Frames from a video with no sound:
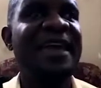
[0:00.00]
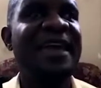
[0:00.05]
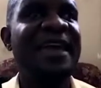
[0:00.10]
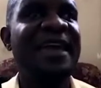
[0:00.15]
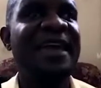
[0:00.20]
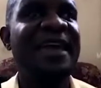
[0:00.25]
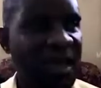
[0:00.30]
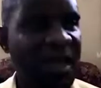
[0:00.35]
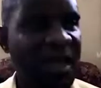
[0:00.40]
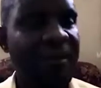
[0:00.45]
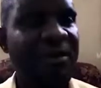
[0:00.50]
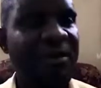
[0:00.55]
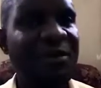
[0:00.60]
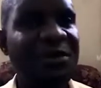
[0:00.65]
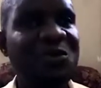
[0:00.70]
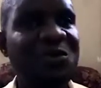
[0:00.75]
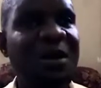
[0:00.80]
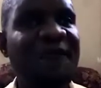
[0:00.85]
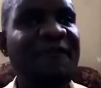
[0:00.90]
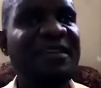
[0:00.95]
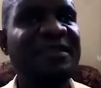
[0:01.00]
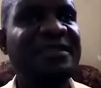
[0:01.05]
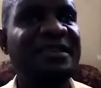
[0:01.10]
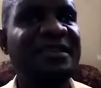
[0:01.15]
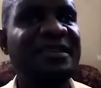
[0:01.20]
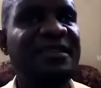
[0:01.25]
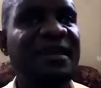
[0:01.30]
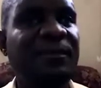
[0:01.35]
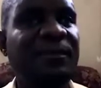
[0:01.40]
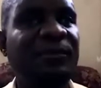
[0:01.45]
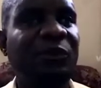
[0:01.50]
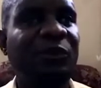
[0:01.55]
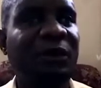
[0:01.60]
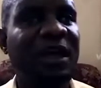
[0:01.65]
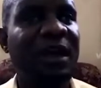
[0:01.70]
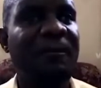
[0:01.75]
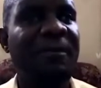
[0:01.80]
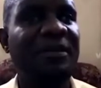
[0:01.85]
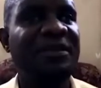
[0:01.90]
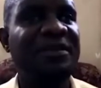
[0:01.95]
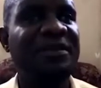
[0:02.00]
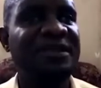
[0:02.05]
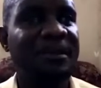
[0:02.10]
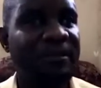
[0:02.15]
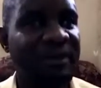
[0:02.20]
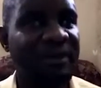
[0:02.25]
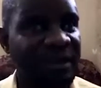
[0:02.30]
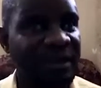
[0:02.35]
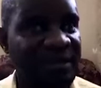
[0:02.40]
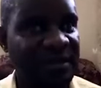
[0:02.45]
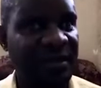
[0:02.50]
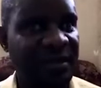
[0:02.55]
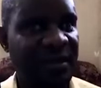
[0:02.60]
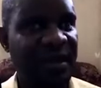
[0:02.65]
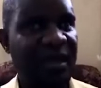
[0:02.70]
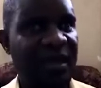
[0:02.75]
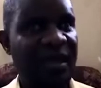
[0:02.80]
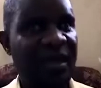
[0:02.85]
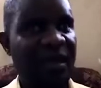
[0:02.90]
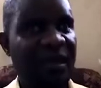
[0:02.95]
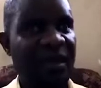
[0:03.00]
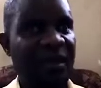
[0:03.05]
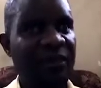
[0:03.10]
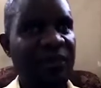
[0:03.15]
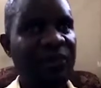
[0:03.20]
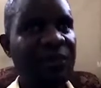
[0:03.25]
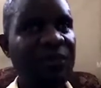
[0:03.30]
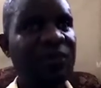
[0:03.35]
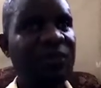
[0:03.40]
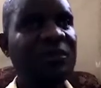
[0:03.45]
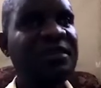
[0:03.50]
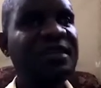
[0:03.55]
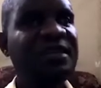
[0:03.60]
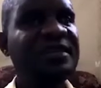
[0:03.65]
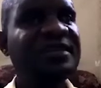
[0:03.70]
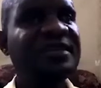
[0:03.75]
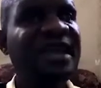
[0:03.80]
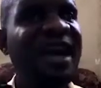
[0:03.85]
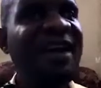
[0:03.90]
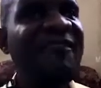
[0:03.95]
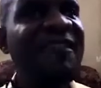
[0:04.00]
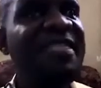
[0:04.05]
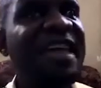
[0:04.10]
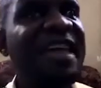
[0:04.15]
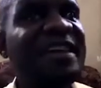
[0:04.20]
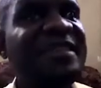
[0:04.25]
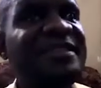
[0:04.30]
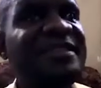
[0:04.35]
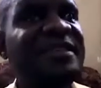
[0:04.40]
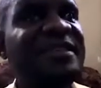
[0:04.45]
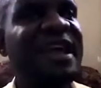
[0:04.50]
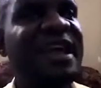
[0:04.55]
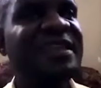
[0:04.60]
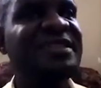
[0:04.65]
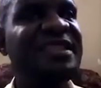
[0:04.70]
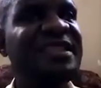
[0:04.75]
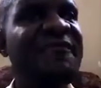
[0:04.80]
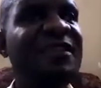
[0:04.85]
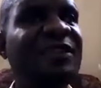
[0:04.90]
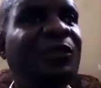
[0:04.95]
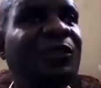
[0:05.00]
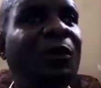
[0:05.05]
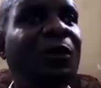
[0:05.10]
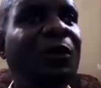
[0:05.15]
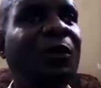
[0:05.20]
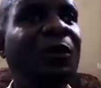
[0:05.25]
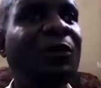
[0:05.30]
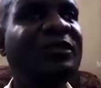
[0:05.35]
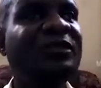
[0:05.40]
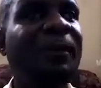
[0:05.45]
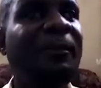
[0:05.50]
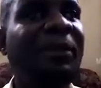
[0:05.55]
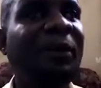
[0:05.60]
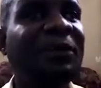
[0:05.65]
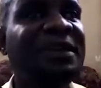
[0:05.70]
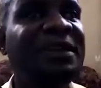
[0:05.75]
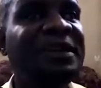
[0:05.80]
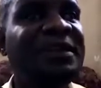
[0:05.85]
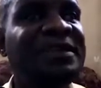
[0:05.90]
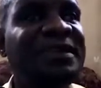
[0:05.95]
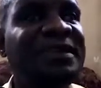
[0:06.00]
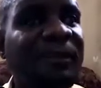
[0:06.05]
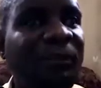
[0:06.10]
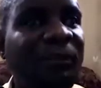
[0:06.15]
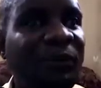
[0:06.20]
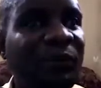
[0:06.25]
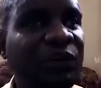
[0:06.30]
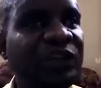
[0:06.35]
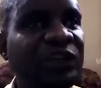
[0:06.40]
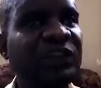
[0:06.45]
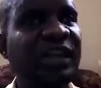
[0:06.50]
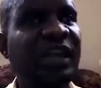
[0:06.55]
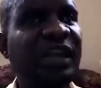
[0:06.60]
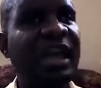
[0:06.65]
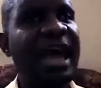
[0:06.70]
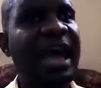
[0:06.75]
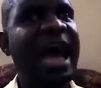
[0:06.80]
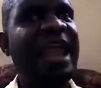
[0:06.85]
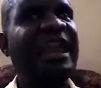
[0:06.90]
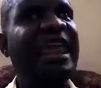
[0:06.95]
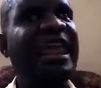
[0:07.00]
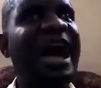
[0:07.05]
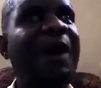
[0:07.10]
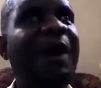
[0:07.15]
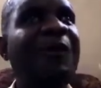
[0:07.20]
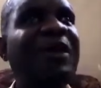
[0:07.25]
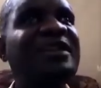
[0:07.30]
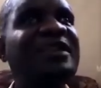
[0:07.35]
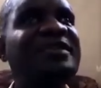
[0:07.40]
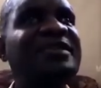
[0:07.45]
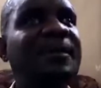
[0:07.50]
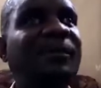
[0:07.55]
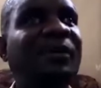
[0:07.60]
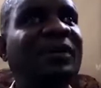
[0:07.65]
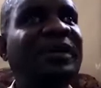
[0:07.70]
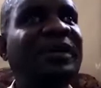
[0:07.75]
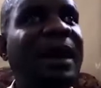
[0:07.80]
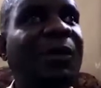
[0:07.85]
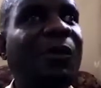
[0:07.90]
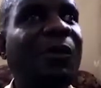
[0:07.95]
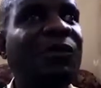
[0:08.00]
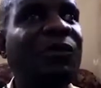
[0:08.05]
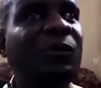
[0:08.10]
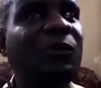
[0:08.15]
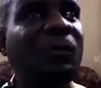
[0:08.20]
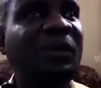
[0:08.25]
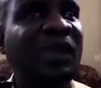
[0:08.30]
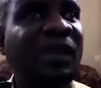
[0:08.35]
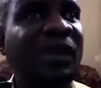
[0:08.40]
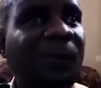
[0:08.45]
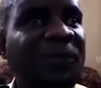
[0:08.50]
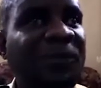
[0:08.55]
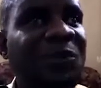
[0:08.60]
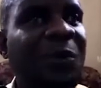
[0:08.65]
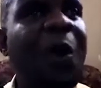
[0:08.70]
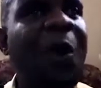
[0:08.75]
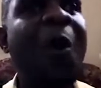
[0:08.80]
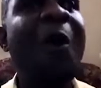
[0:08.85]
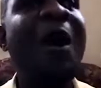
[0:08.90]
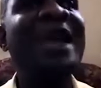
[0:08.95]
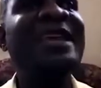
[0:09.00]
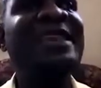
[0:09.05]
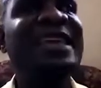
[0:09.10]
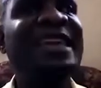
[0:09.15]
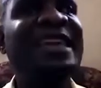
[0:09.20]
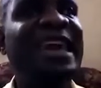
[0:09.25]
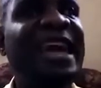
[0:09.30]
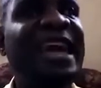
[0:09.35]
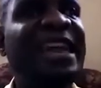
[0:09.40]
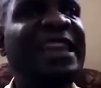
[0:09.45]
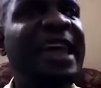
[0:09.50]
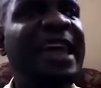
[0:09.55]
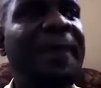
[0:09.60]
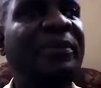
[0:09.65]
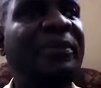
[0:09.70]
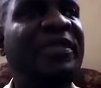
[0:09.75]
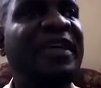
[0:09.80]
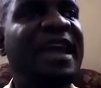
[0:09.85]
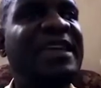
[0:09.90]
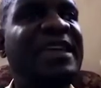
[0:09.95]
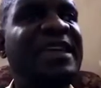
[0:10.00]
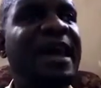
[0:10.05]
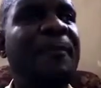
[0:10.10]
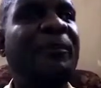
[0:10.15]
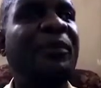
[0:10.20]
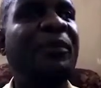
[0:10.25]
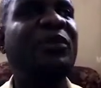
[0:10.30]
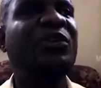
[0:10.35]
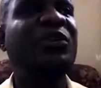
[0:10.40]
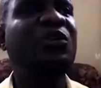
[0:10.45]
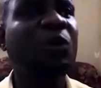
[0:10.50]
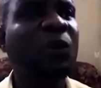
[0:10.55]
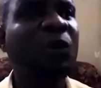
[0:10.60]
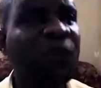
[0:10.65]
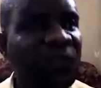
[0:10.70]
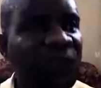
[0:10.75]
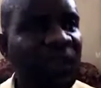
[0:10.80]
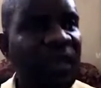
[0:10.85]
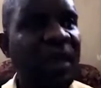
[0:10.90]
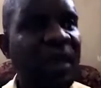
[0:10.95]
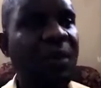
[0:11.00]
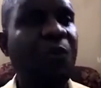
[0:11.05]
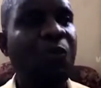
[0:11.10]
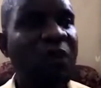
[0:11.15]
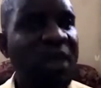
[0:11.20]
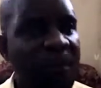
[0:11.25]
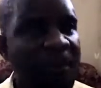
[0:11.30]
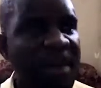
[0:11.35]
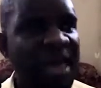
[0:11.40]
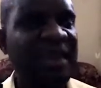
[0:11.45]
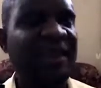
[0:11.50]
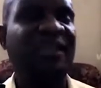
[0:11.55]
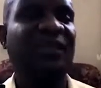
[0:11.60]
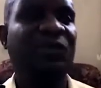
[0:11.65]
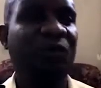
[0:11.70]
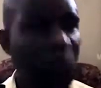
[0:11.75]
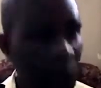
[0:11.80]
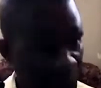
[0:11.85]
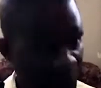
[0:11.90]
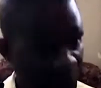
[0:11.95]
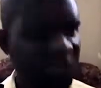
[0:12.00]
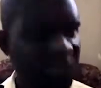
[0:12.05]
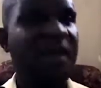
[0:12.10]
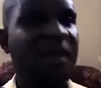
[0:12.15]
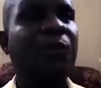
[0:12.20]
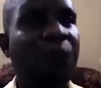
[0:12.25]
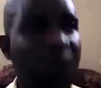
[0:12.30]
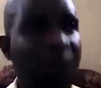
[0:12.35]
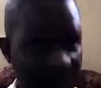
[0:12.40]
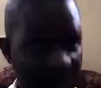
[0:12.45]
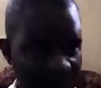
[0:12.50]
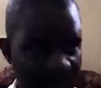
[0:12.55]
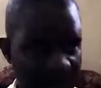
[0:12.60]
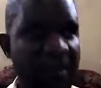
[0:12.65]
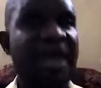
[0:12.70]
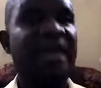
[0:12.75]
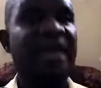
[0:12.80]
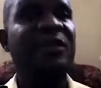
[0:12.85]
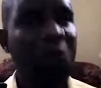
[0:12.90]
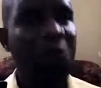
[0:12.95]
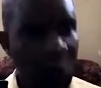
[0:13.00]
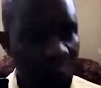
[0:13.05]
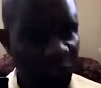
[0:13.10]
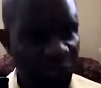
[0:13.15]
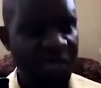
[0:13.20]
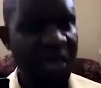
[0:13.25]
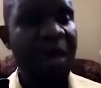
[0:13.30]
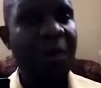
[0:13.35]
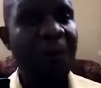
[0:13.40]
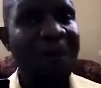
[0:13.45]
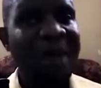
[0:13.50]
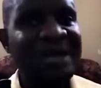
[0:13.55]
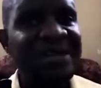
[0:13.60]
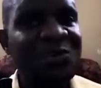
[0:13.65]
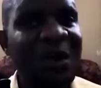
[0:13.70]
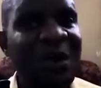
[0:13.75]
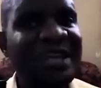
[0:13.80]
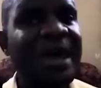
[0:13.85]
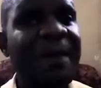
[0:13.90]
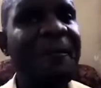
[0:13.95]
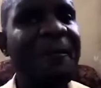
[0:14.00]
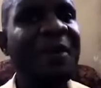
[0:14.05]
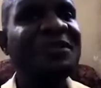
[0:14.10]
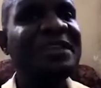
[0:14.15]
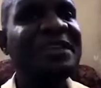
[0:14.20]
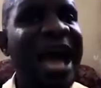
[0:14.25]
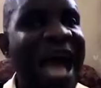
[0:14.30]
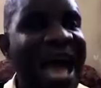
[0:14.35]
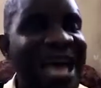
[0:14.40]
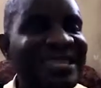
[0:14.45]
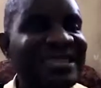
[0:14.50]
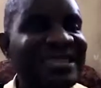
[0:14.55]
who have left because we haven't seen them talking about disability. You, you discover that he has never talked about a disabled and how a disabled are going to be helped. Or at the end up, they end up on youth women, youth, women, youth. But what about